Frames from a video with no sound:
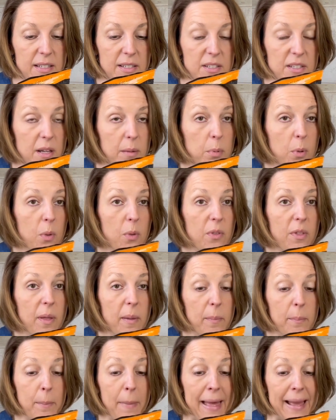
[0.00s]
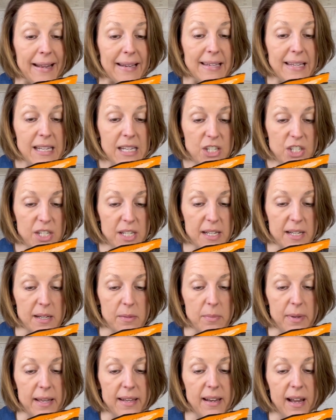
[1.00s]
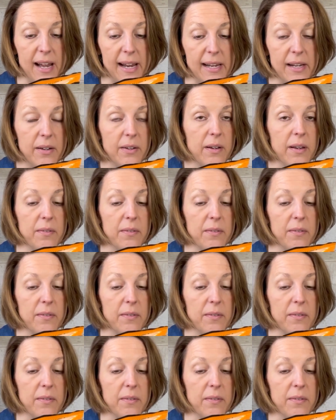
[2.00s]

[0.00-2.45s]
double the magnesium and iron of